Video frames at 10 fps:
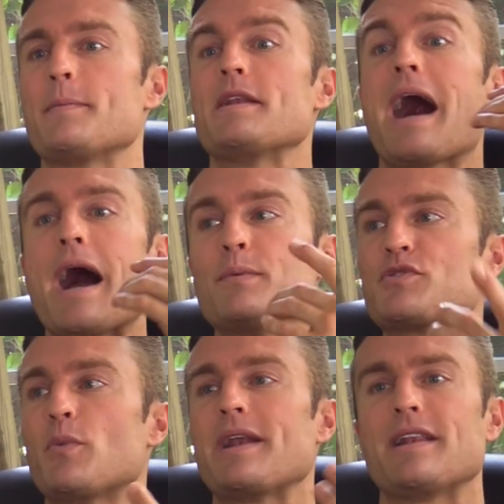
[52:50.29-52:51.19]
I mean, I
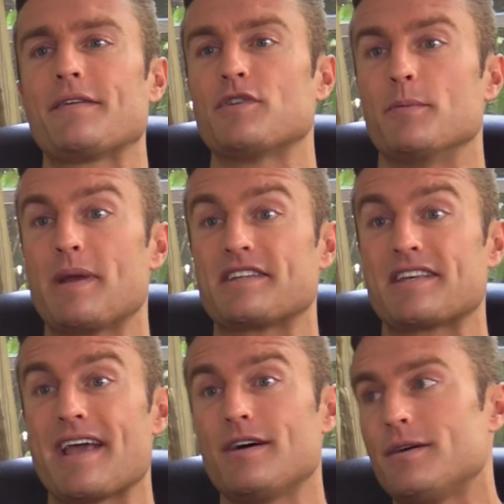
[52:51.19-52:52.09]
was waiting after a big
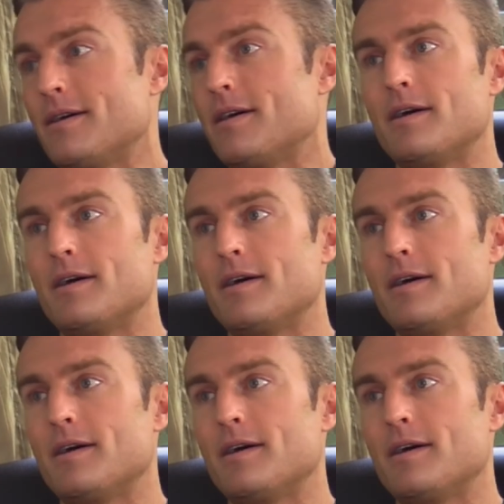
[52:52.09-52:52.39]
sale,